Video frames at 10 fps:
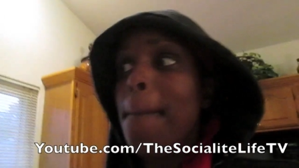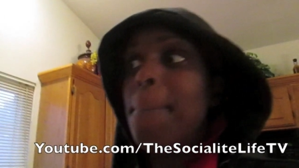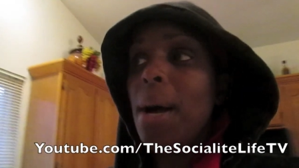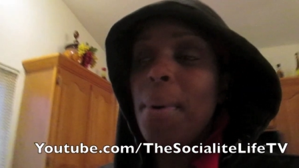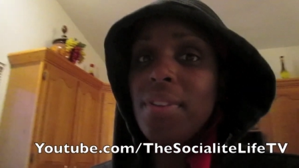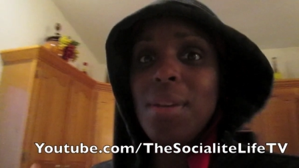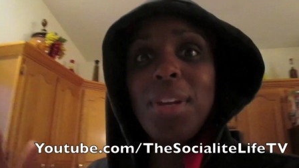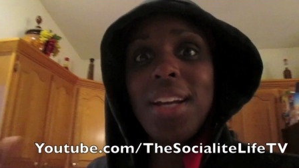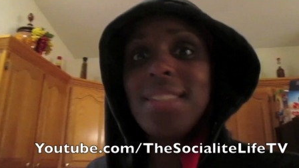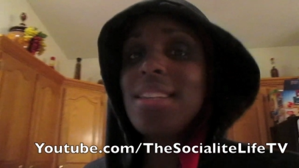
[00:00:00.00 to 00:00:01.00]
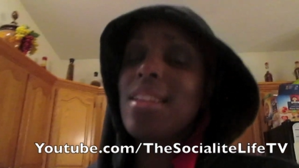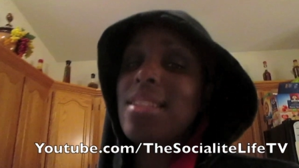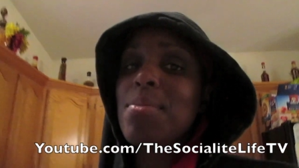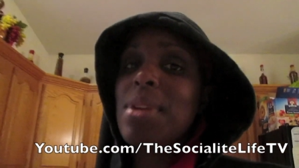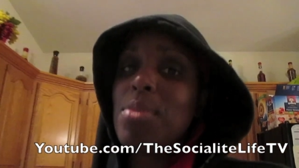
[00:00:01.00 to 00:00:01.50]
But by the time you guys see
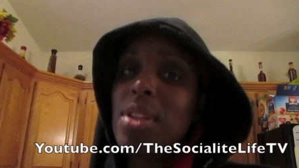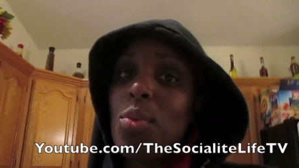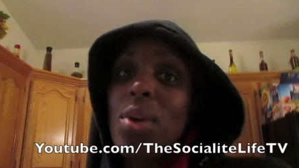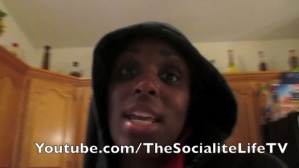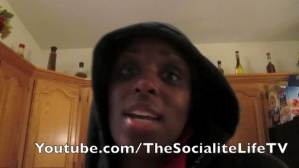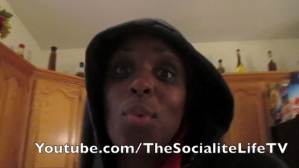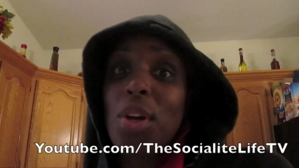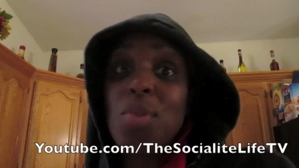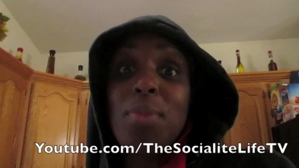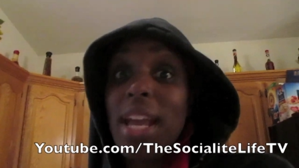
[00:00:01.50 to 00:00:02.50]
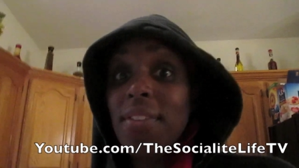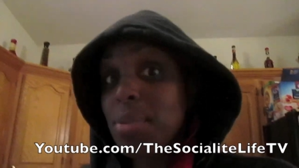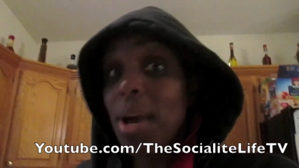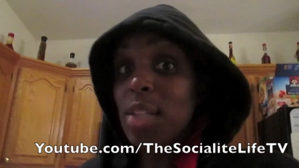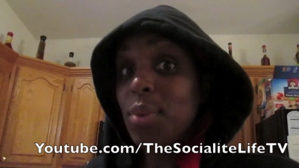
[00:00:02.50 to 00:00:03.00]
this, it may be the weekend where you may have
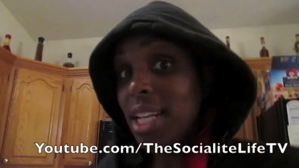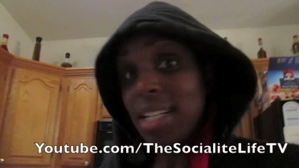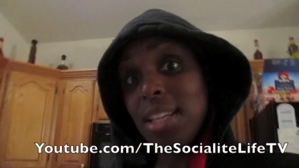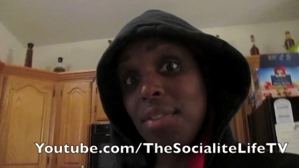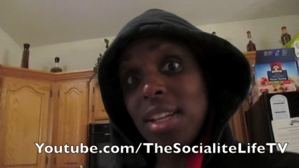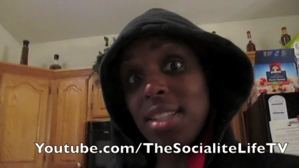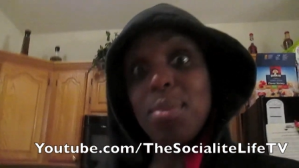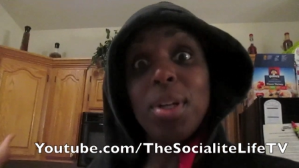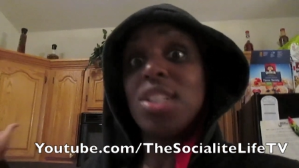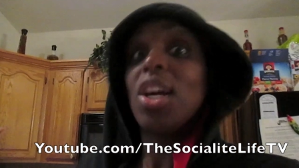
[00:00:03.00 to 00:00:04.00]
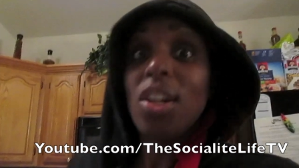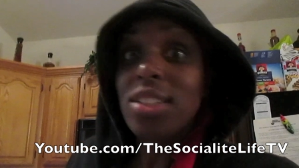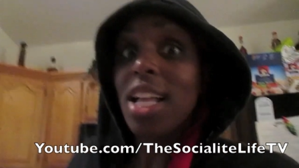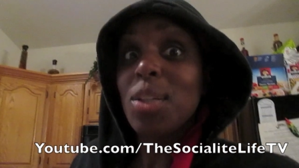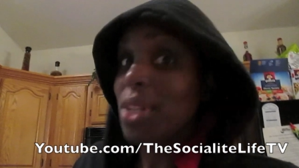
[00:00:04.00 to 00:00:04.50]
some Halloween activities, some adult
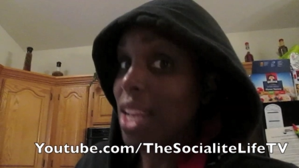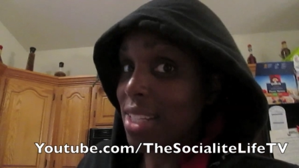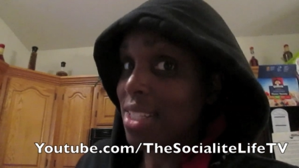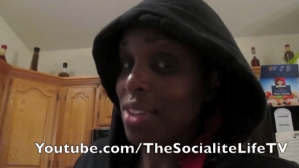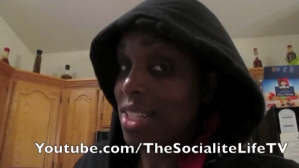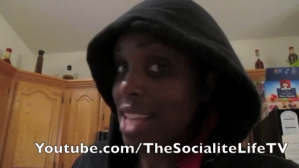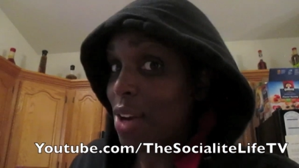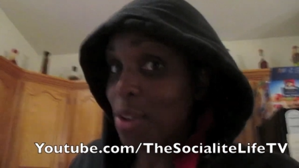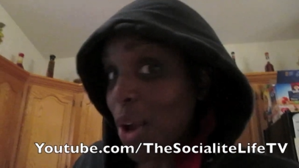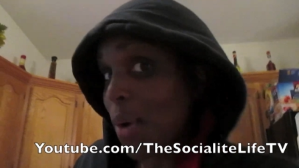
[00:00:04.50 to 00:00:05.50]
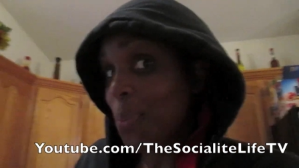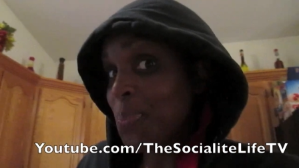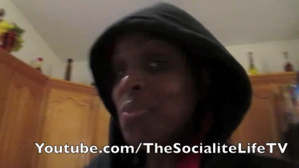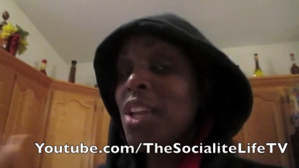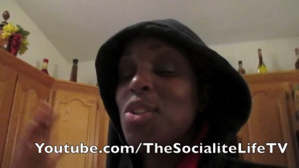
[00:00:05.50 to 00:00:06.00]
Halloween Halloween activities. I don't know.
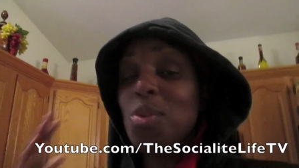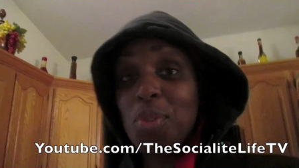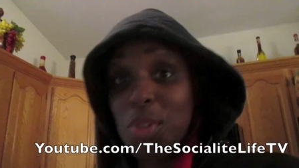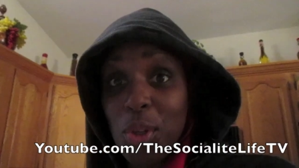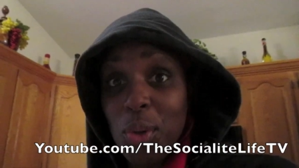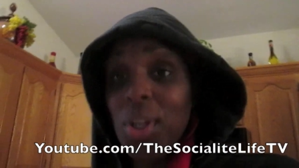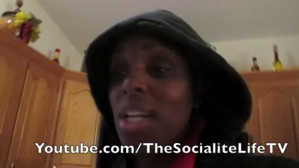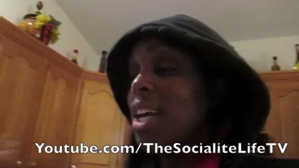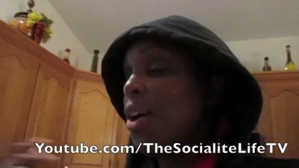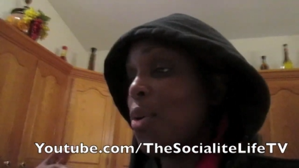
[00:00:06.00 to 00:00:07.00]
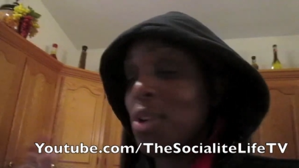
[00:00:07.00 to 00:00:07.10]
So if you do or